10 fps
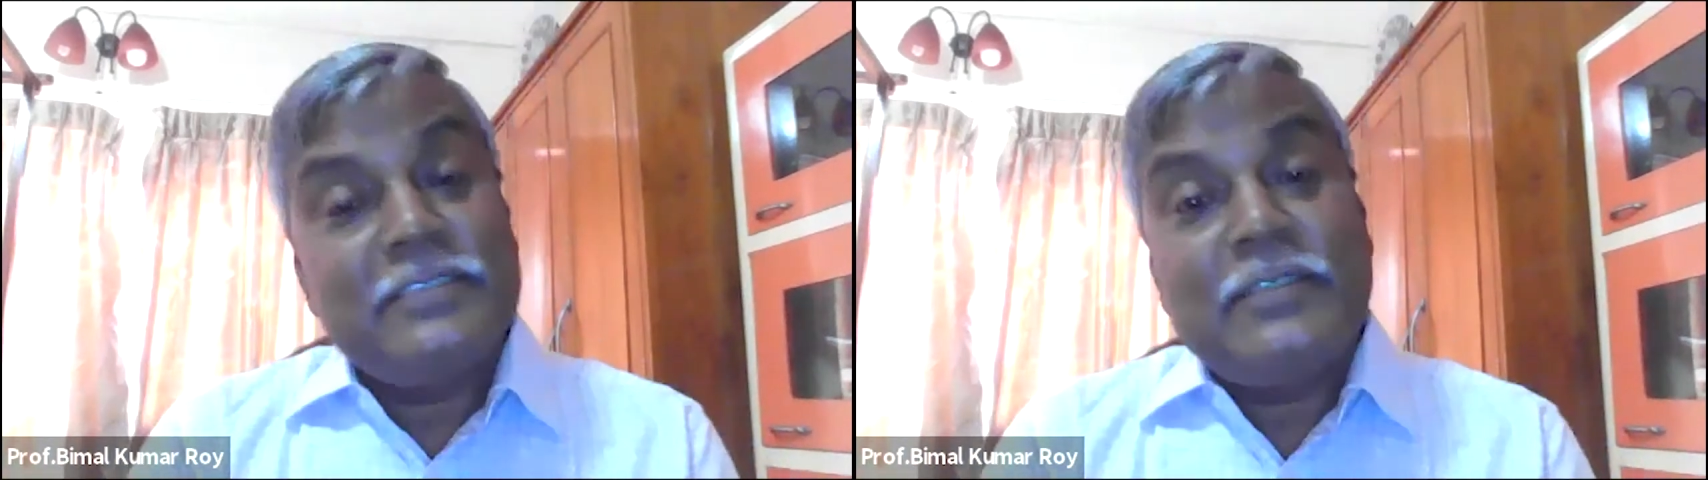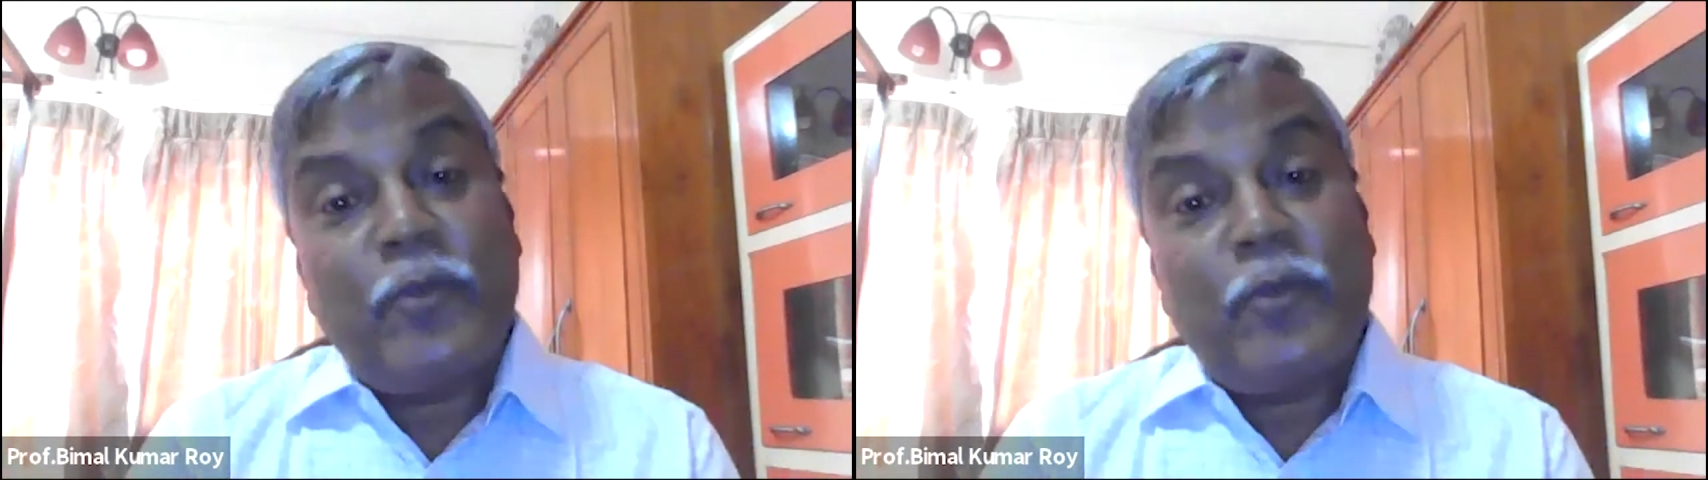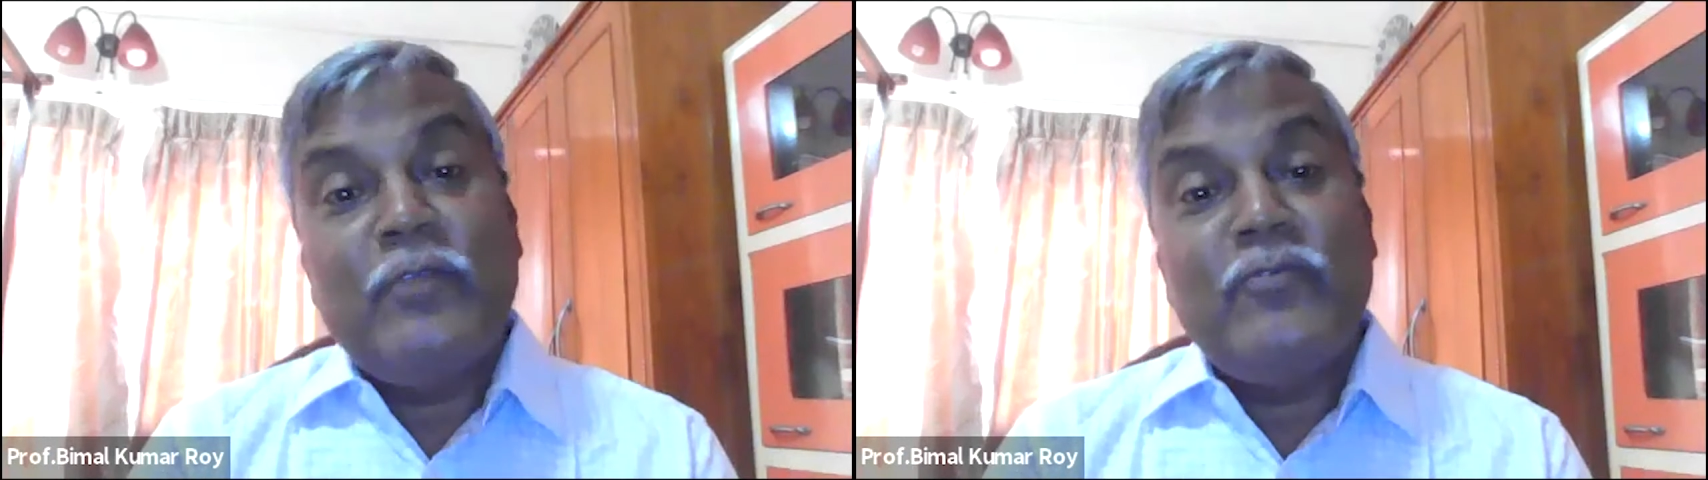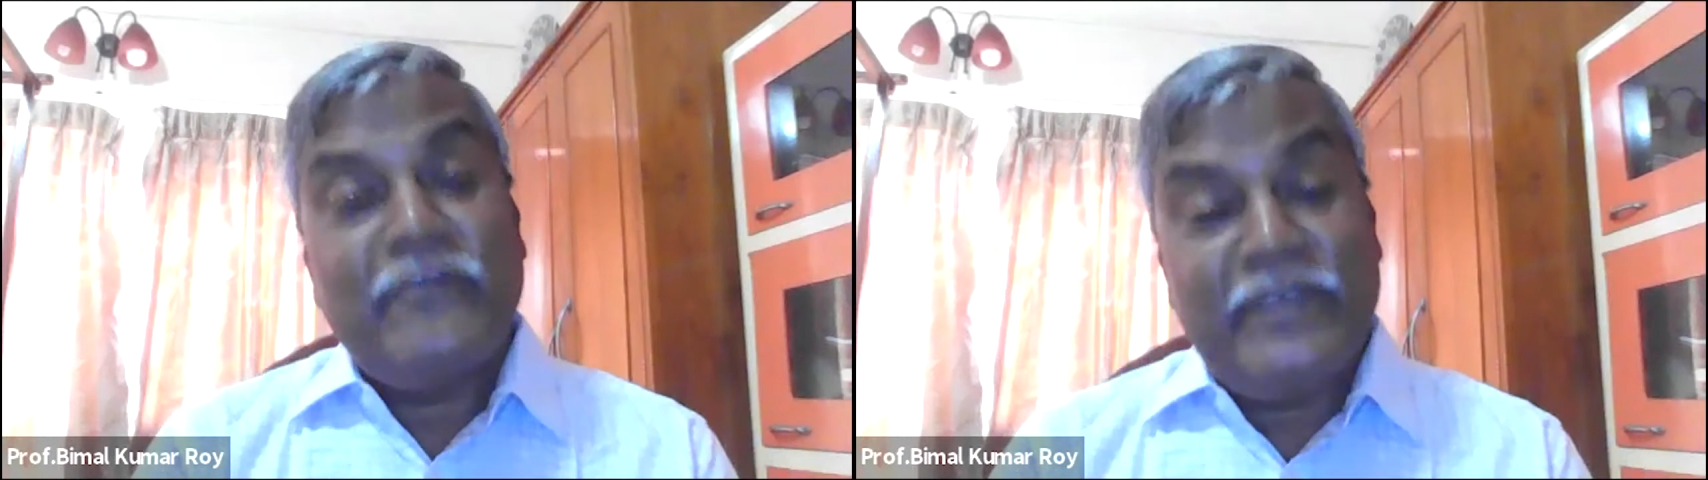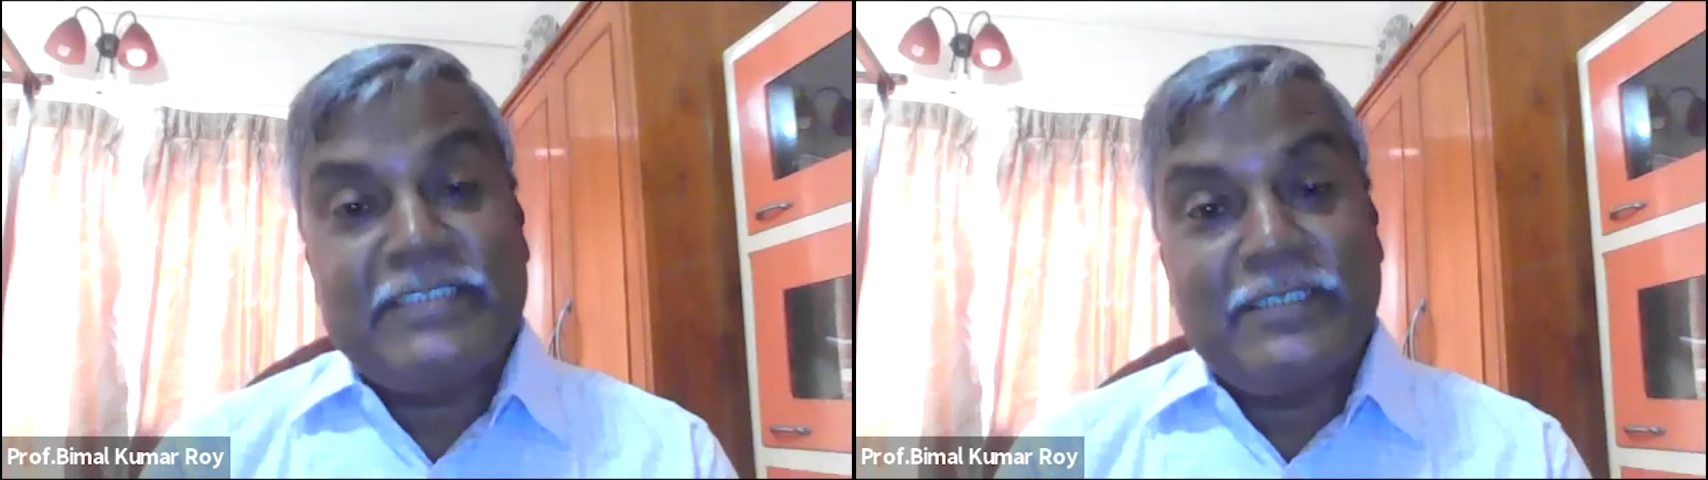this is the problem we
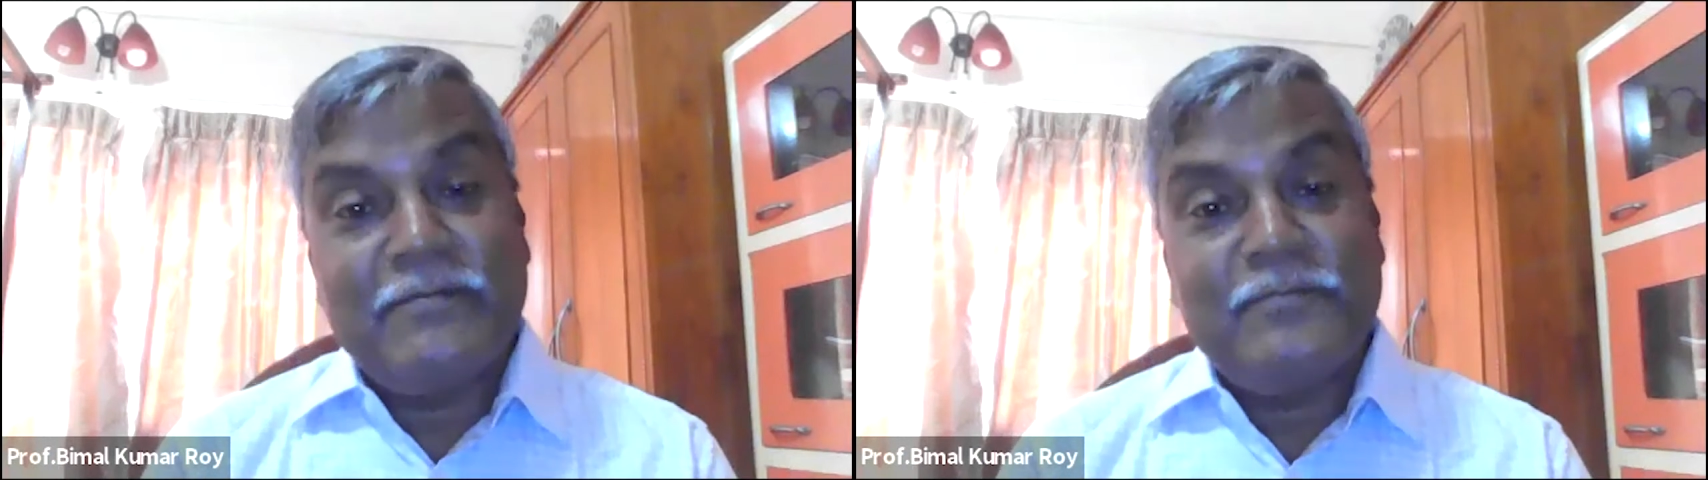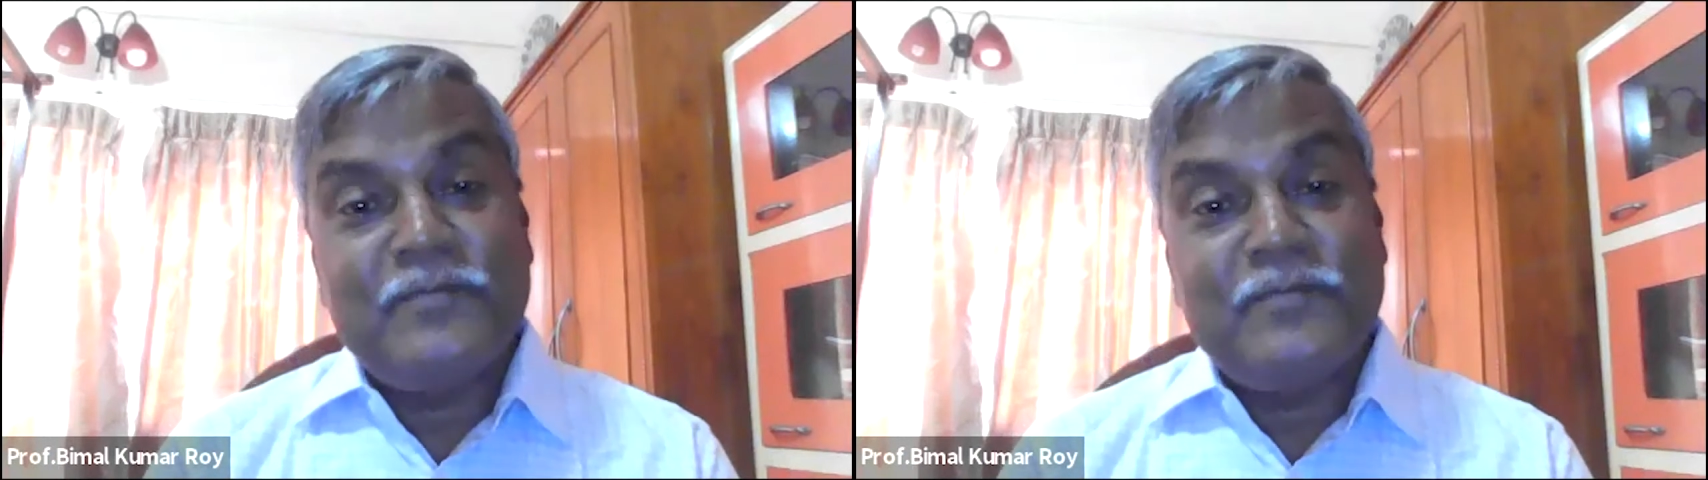are facing.